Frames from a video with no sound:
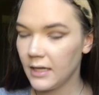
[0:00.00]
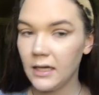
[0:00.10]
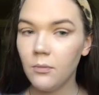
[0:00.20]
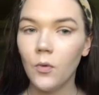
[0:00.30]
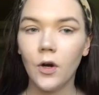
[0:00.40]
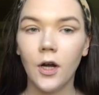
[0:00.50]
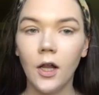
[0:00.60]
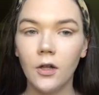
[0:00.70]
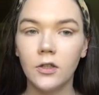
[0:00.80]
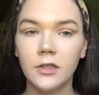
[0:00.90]
need more
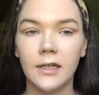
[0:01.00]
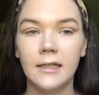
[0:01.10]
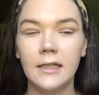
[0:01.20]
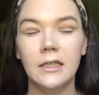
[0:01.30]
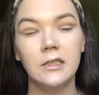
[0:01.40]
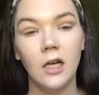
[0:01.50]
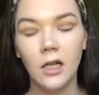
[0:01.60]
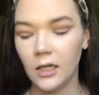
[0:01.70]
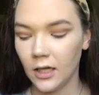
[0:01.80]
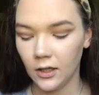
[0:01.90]
colors. Like, I need a
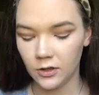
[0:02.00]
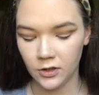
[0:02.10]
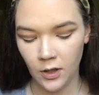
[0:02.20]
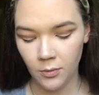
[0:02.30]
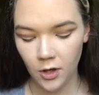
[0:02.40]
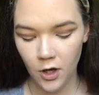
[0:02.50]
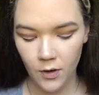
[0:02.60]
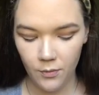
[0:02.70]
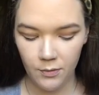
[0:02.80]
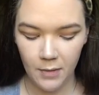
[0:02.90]
solid color. So I'm going to
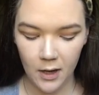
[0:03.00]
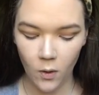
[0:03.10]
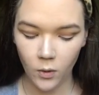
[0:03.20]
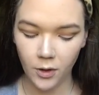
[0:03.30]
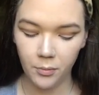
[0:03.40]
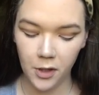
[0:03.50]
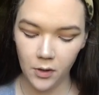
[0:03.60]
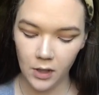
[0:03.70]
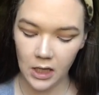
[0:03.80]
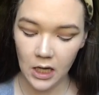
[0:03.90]
go in with my Huda
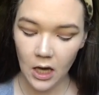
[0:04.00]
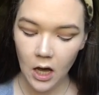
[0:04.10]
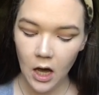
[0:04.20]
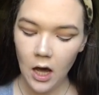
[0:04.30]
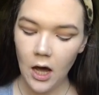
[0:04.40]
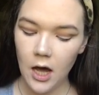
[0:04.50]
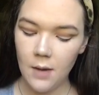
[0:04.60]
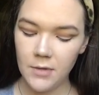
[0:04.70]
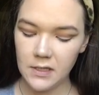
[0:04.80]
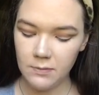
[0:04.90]
Beauty
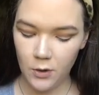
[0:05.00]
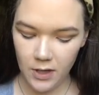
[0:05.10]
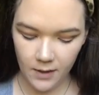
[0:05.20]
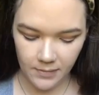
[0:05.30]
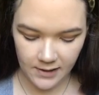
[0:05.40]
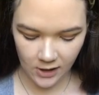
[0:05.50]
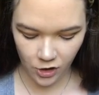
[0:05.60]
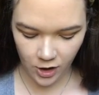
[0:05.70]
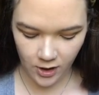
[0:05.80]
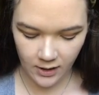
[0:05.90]
Smoky
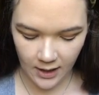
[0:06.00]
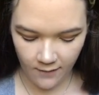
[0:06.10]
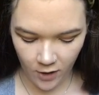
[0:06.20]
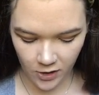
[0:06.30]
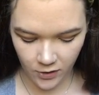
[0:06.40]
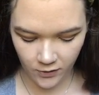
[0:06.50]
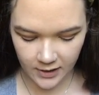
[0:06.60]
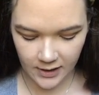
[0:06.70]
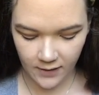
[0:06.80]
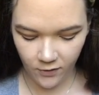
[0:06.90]
Obsession that I've also
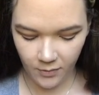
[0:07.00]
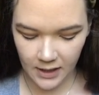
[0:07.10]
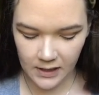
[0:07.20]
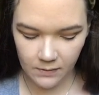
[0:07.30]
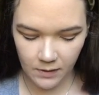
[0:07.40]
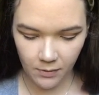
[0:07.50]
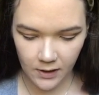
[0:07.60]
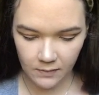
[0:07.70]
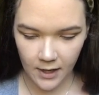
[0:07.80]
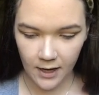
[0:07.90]
received from an Ipsy
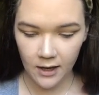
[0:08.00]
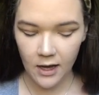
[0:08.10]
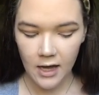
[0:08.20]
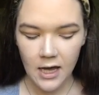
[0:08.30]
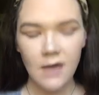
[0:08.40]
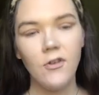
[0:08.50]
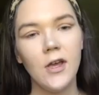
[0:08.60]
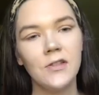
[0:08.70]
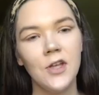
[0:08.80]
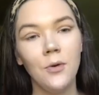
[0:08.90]
Plus bag. If you
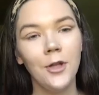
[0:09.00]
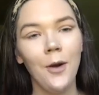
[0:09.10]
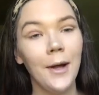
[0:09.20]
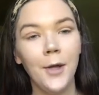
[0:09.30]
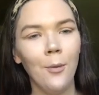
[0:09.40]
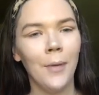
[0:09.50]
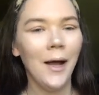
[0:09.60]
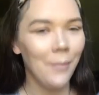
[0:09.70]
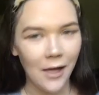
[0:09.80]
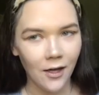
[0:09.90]
guys don't know, I don't
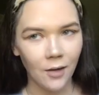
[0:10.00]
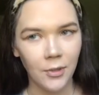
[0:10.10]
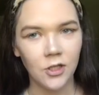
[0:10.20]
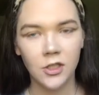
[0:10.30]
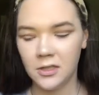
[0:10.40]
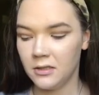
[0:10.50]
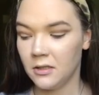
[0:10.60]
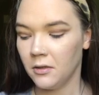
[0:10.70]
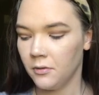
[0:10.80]
buy makeup. I guess